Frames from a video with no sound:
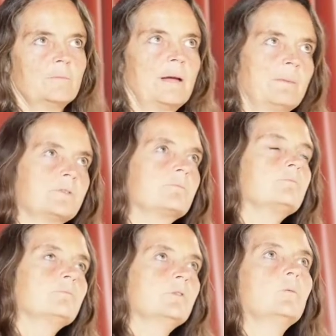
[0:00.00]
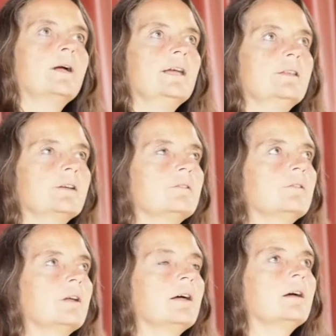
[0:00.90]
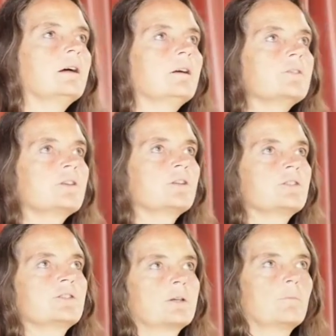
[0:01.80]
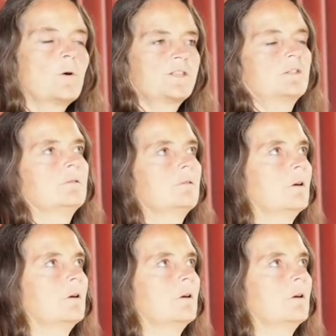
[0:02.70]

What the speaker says: perhaps the way that some Western